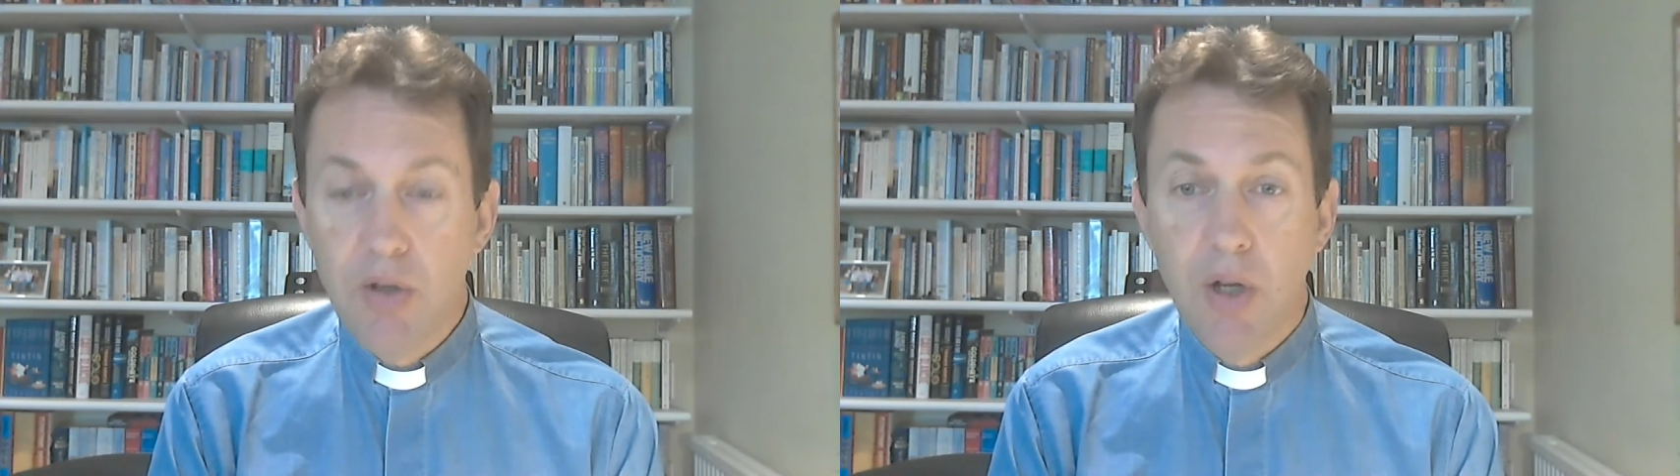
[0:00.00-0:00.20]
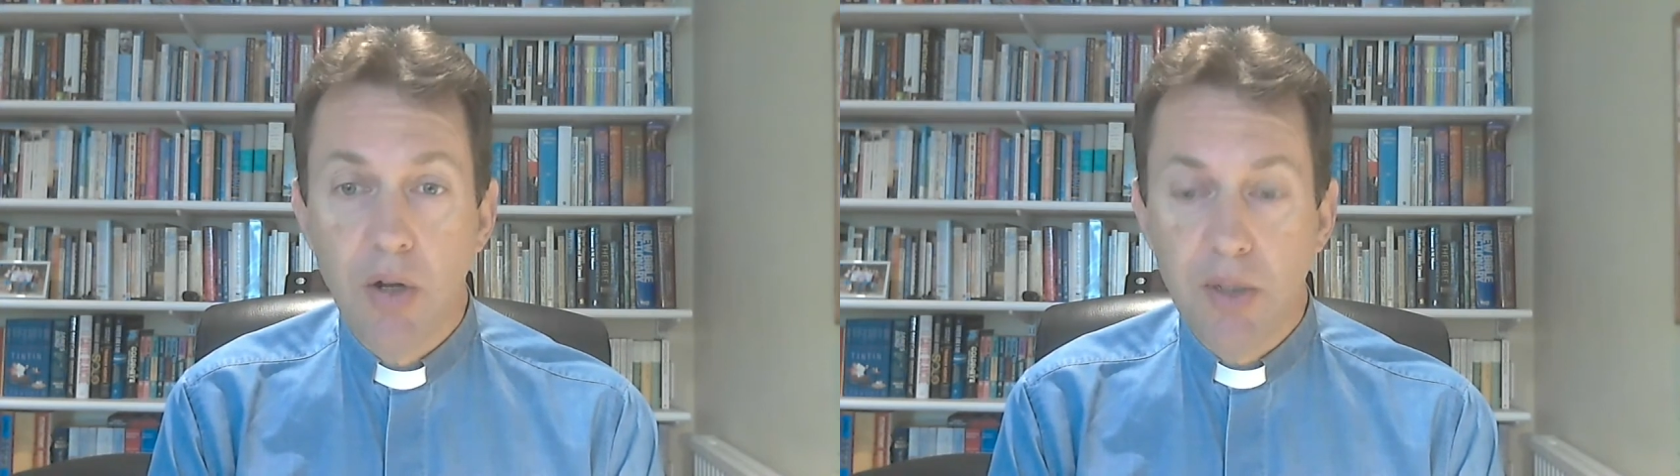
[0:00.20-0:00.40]

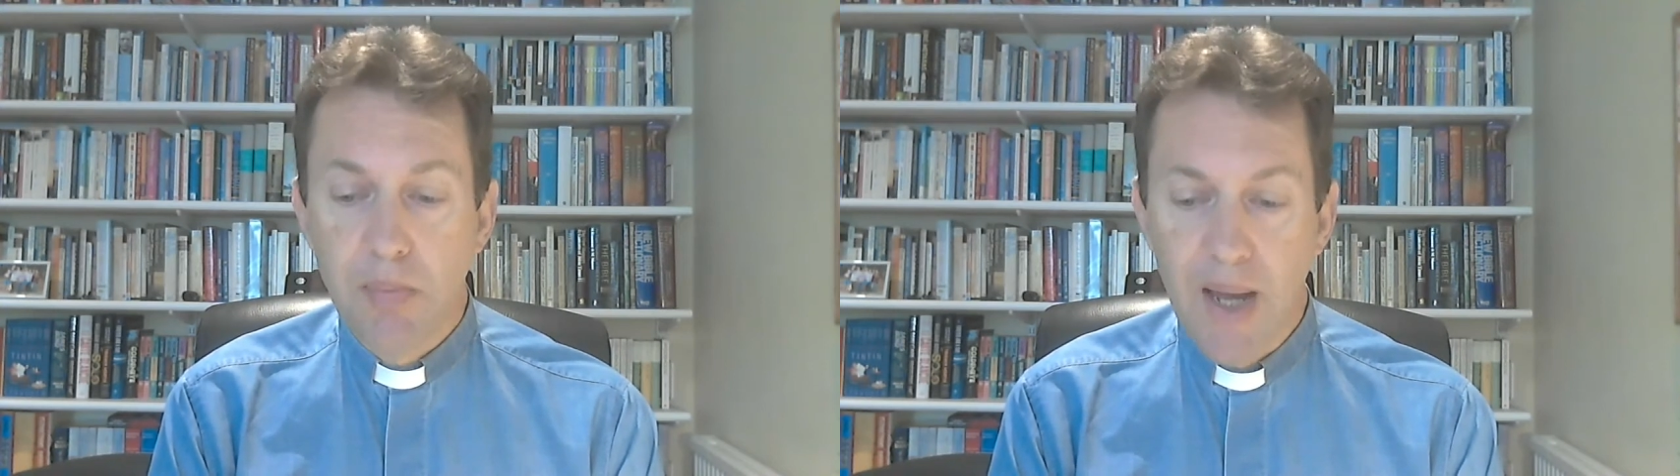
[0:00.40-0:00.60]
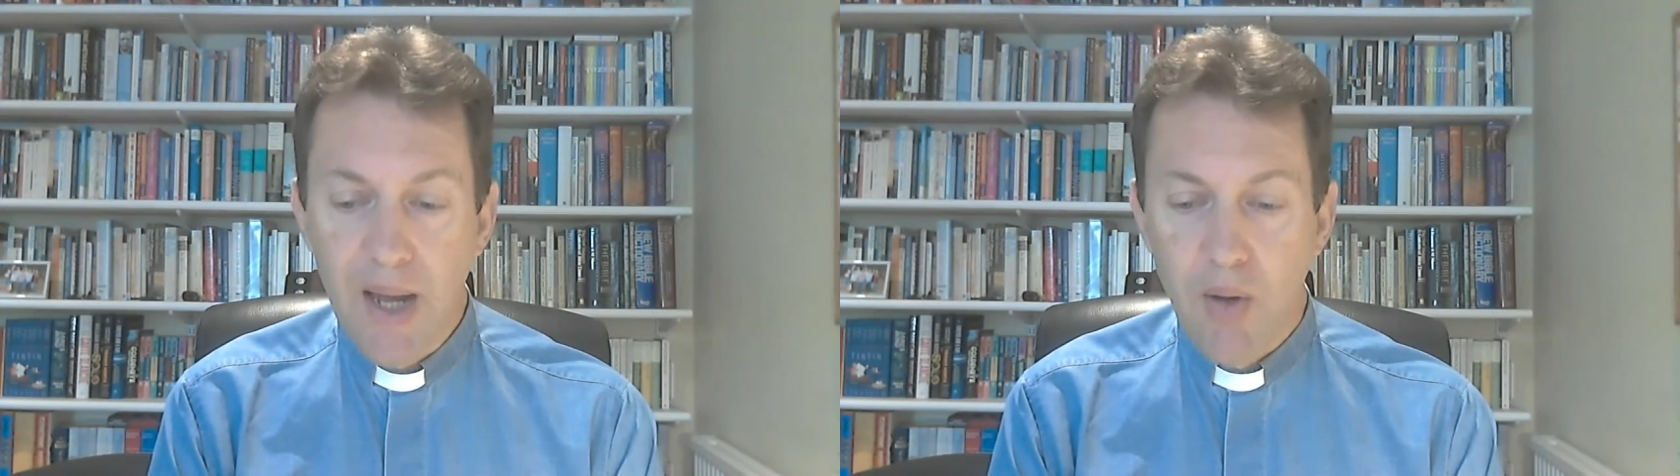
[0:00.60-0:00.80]
God's
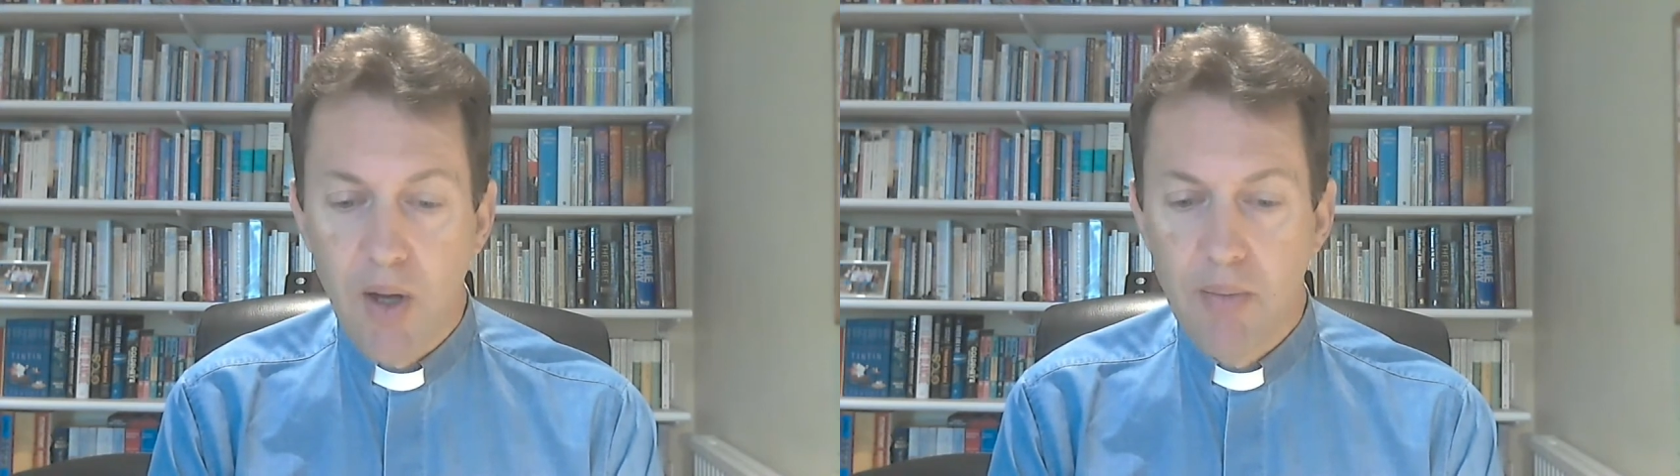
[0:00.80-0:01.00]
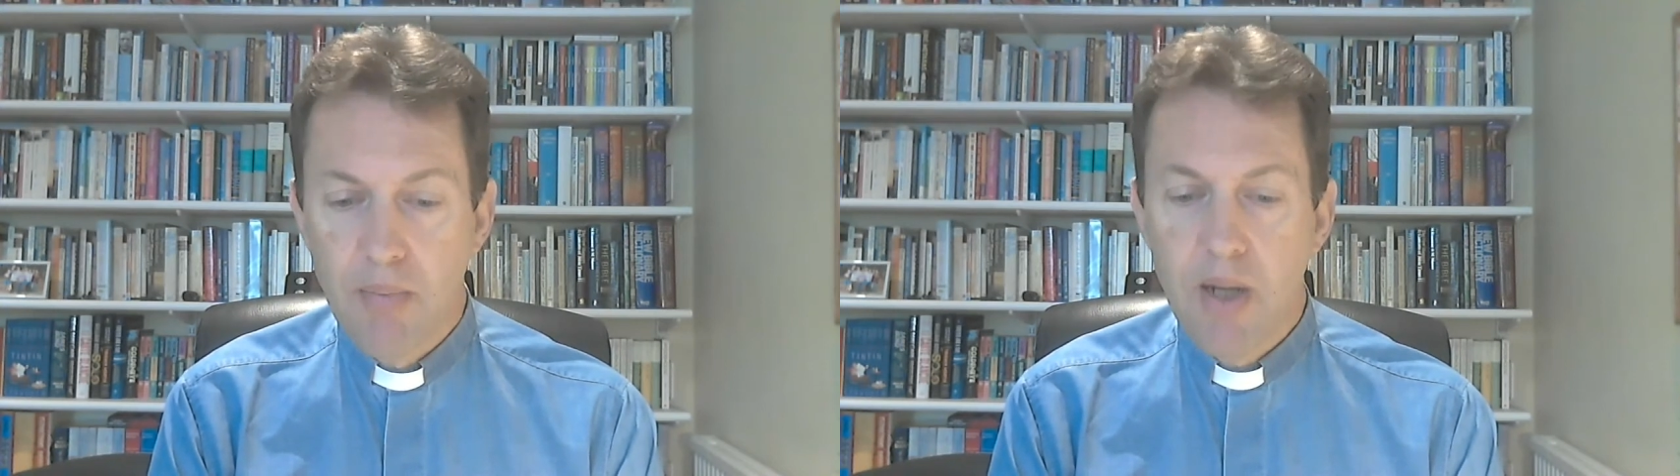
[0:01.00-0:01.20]
power
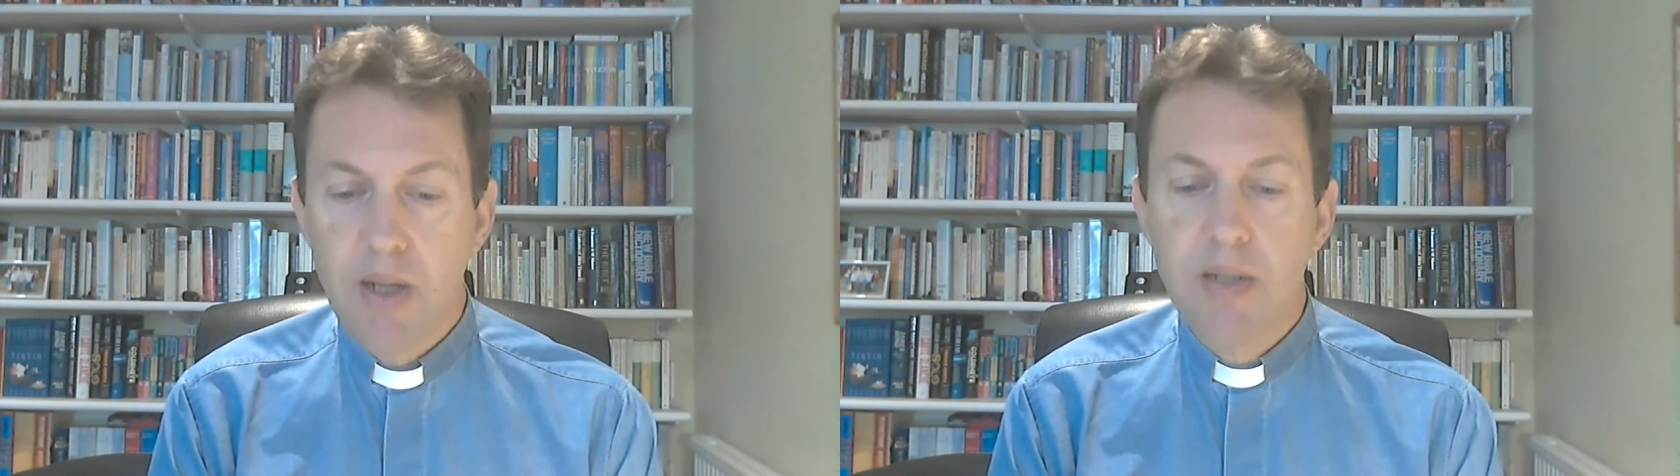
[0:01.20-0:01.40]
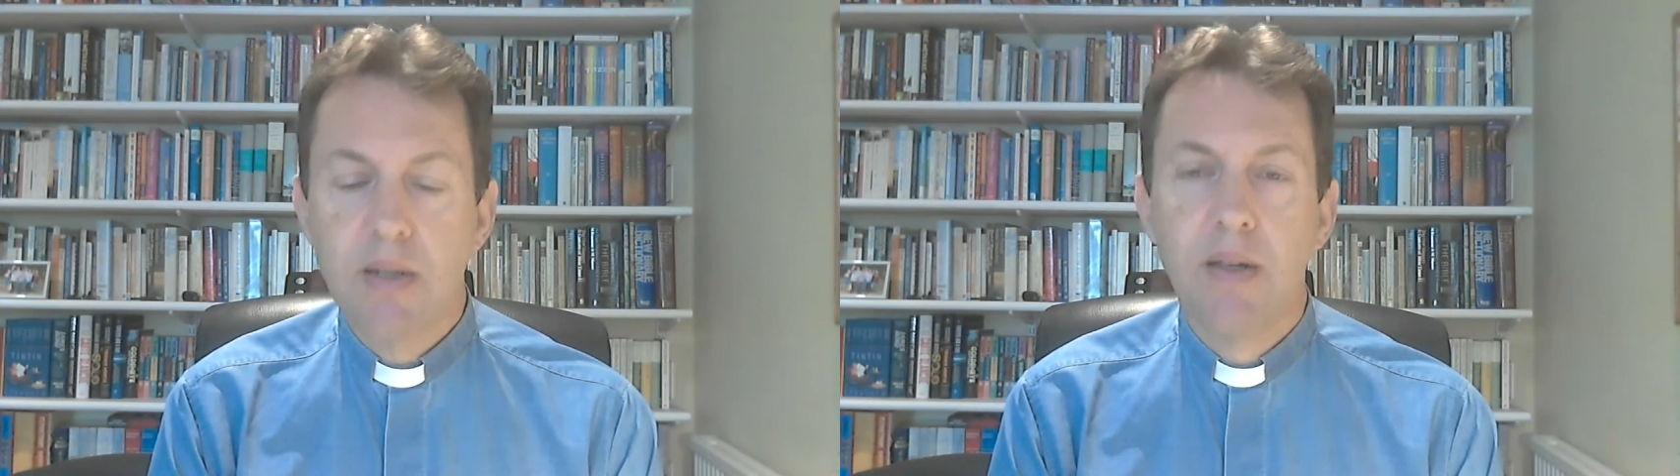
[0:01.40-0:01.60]
and
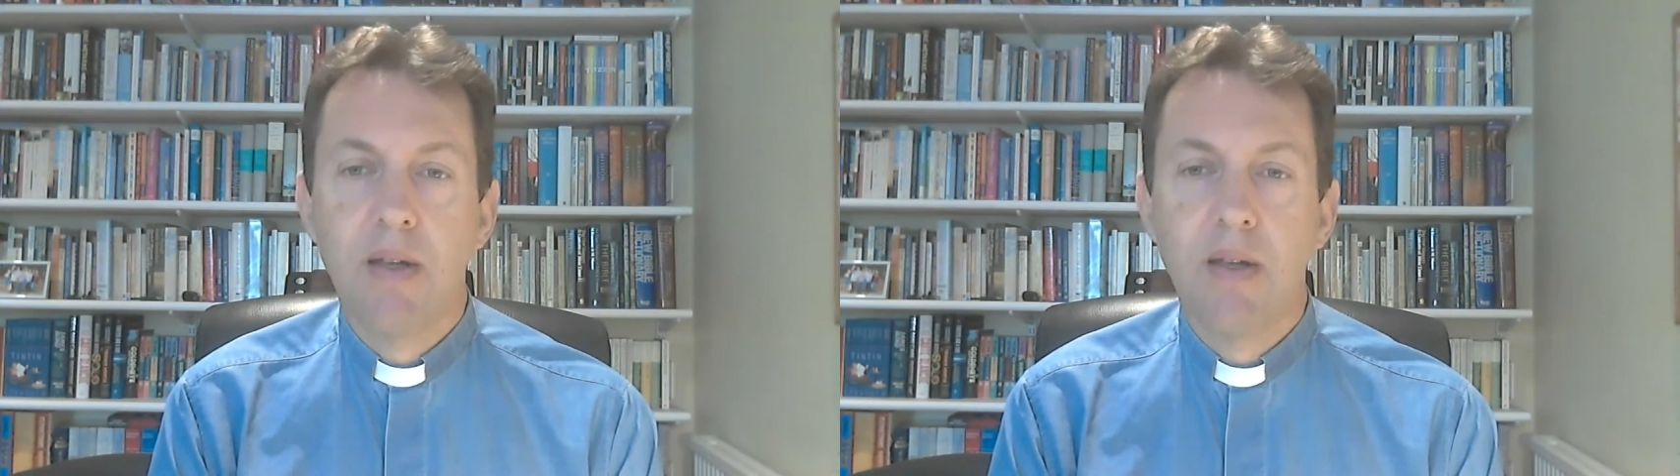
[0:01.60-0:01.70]
might.